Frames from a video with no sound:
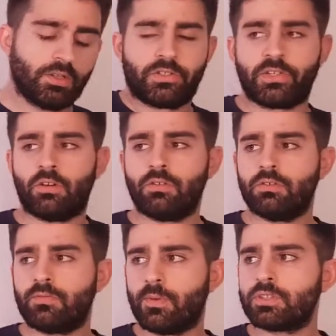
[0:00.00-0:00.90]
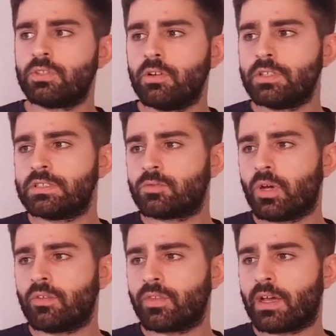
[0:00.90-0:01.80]
So, modulo is
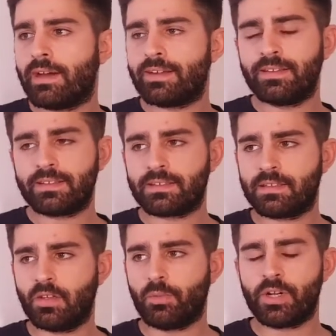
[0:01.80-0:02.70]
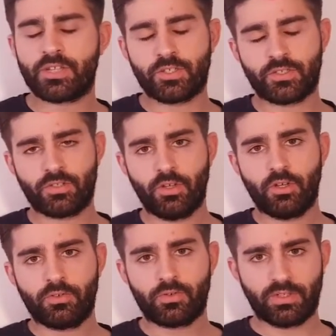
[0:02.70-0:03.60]
one of the hardest operations
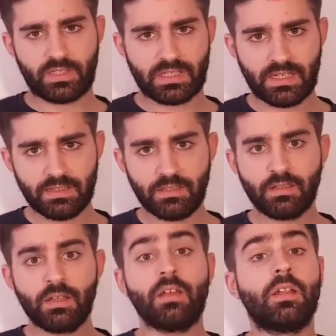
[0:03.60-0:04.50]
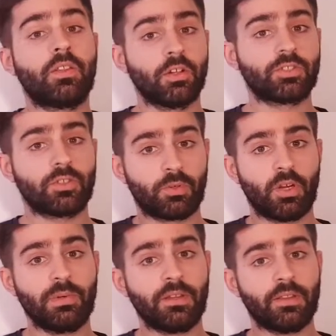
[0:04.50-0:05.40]
to understand. and also
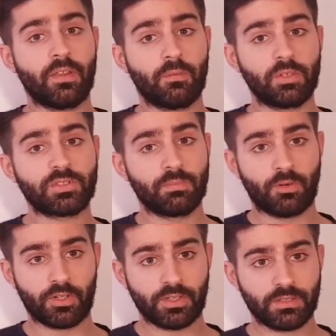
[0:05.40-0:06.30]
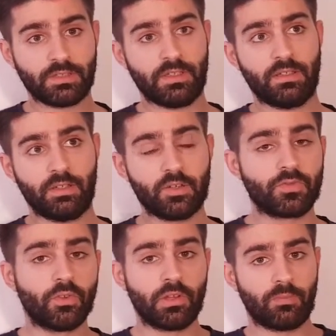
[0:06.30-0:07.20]
probably the most important and
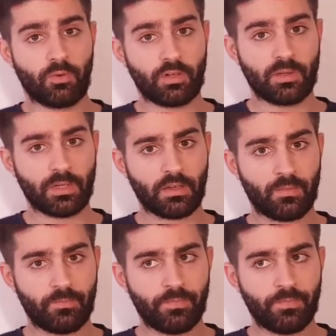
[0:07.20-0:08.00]
useful in programming.